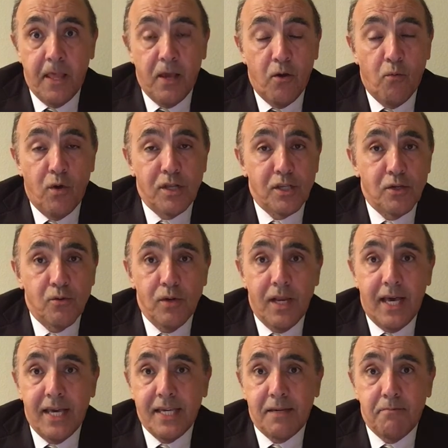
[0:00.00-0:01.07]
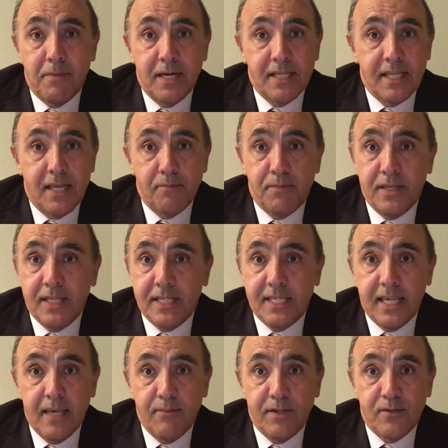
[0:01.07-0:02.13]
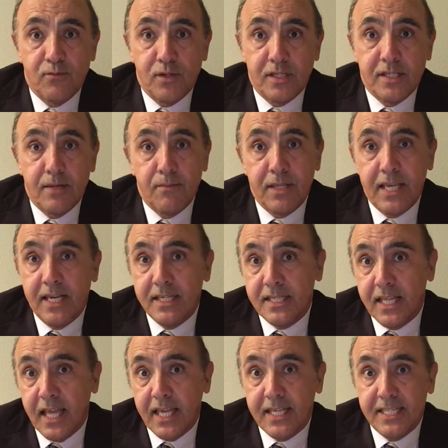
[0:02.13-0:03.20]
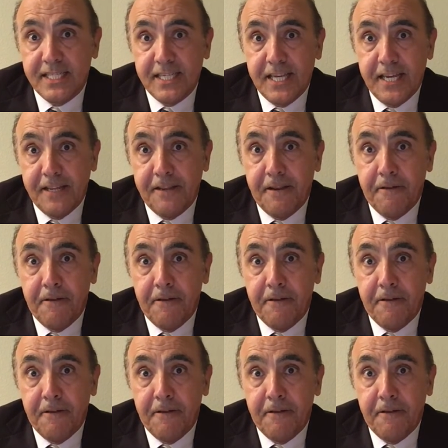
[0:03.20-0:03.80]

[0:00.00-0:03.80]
what you like might not be the same as what somebody else likes, and